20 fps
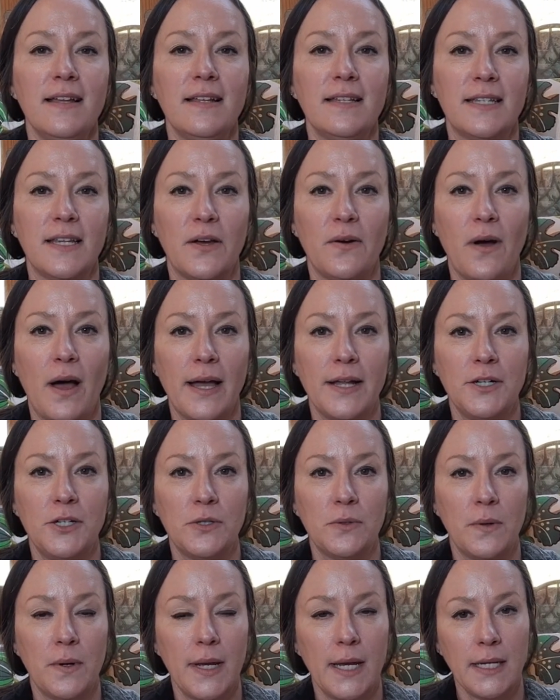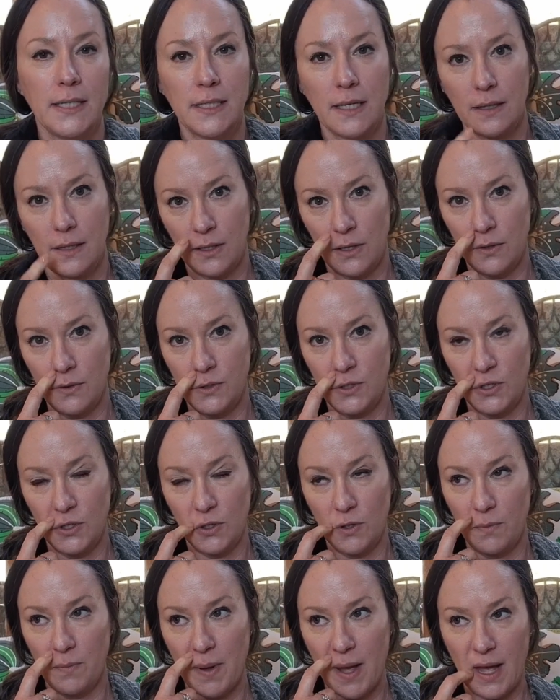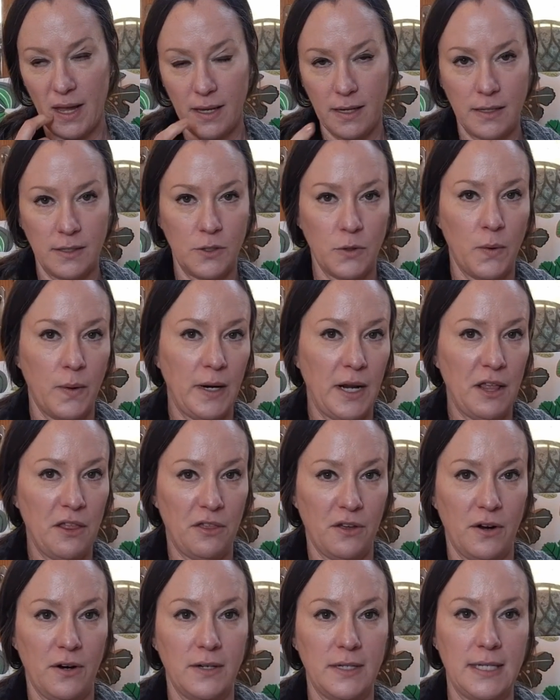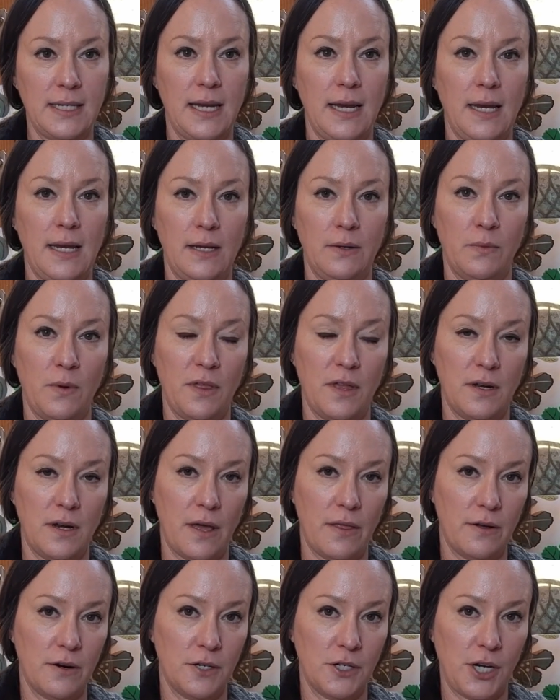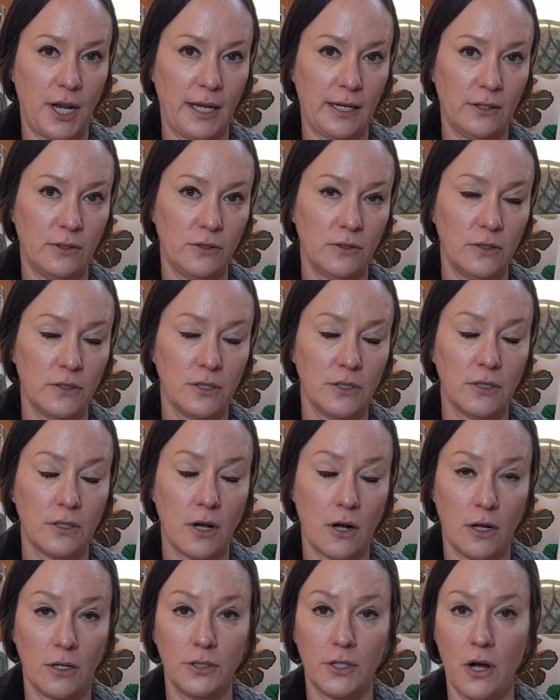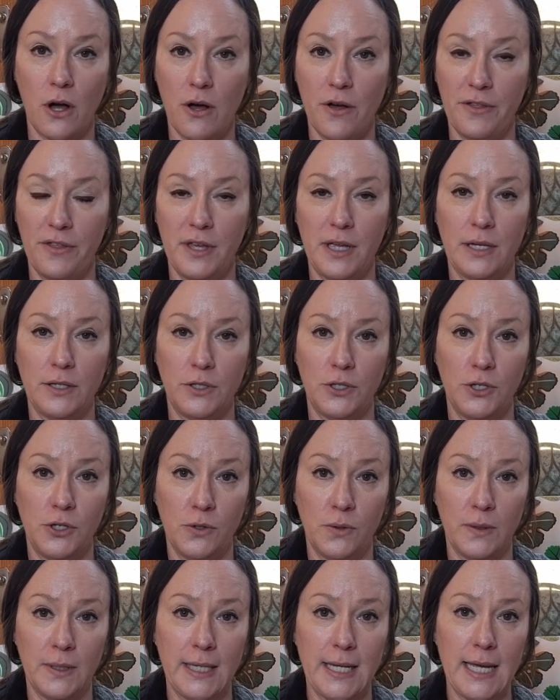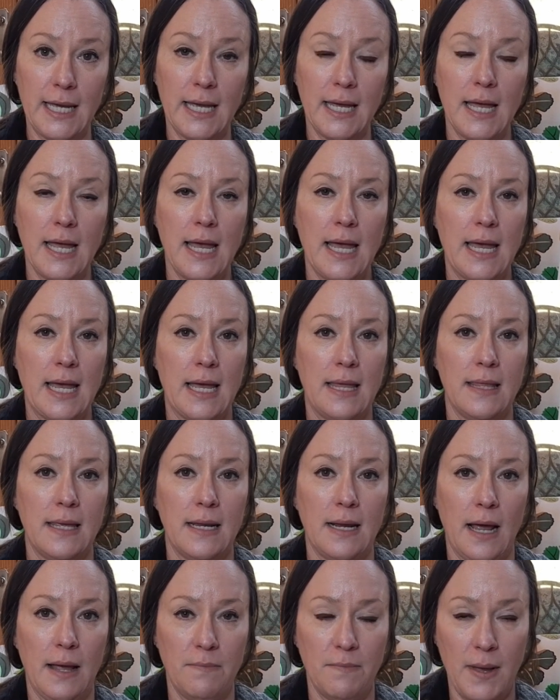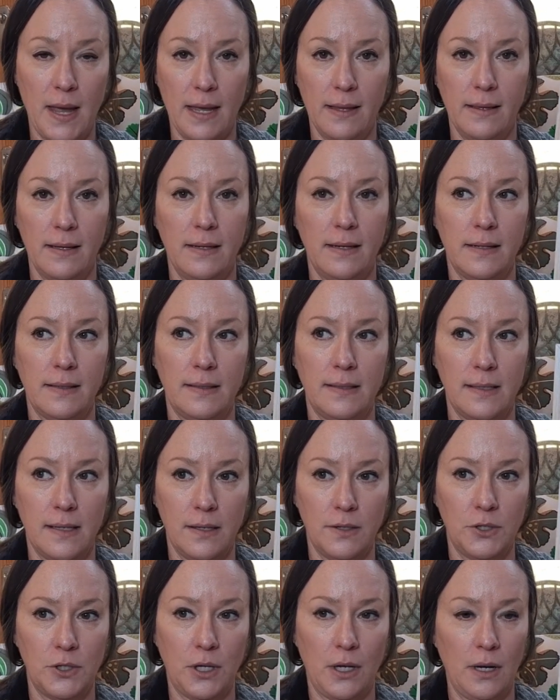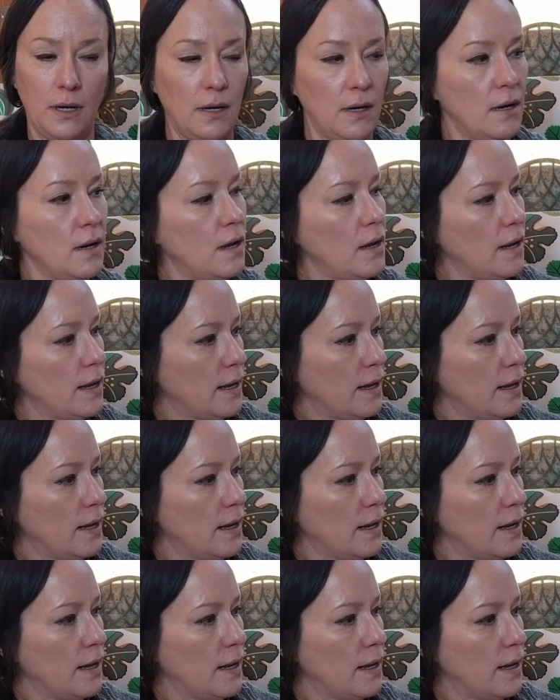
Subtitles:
So I joined YouTube back in 2013 with another channel called All Things Julie, and then I made the decision